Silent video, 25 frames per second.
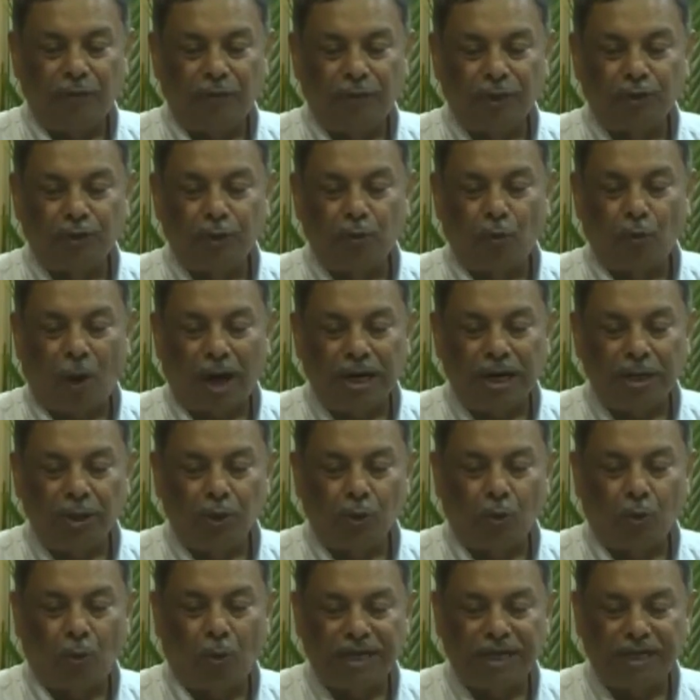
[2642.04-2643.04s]
y which we
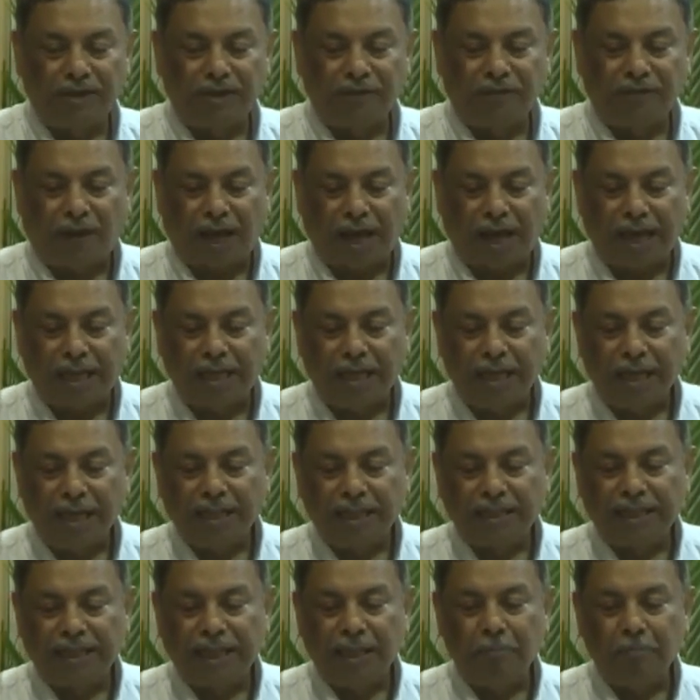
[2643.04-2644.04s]
want to
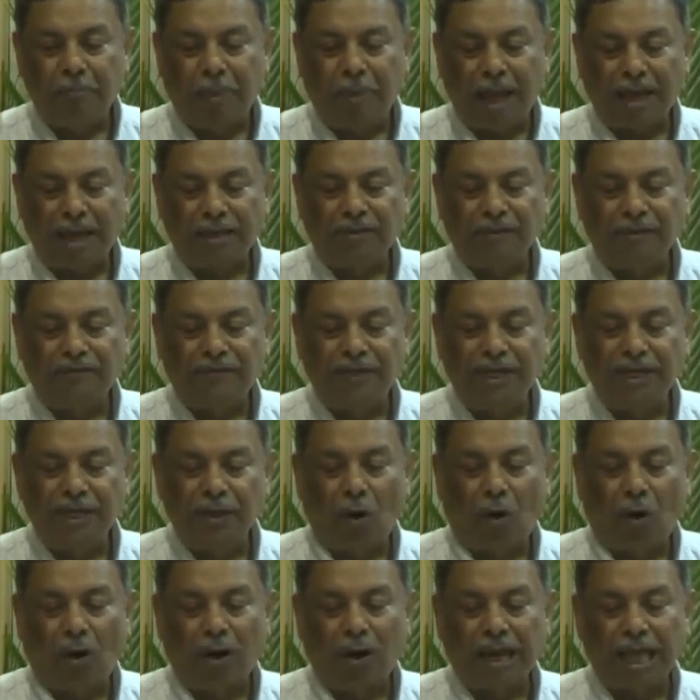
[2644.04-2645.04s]
quantify the
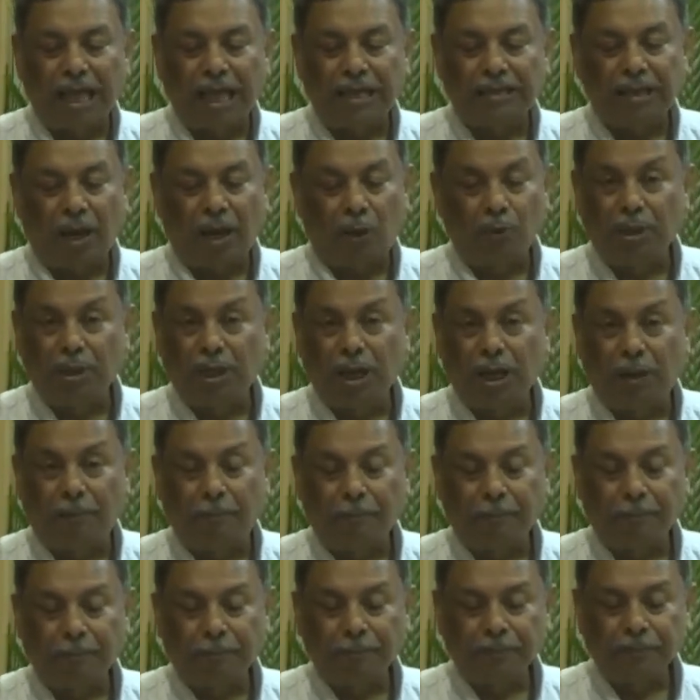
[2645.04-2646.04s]
impact of t on as
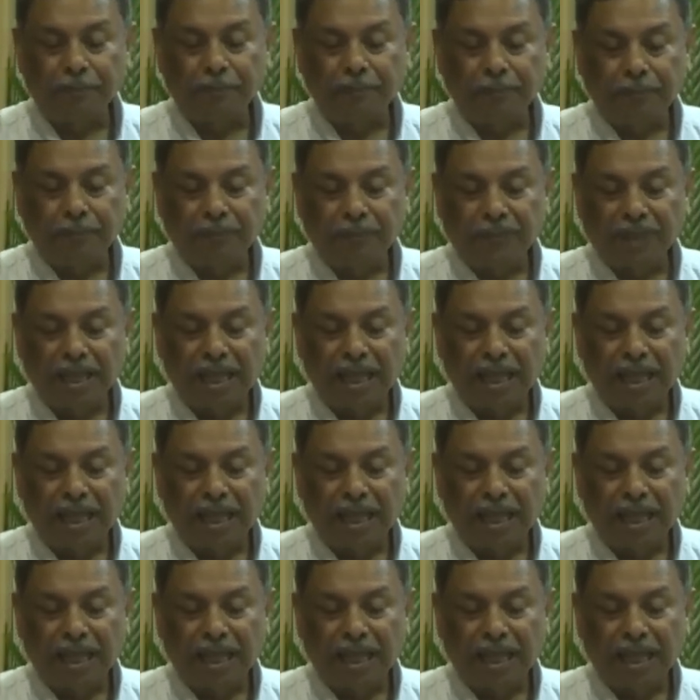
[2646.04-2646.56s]
outcome.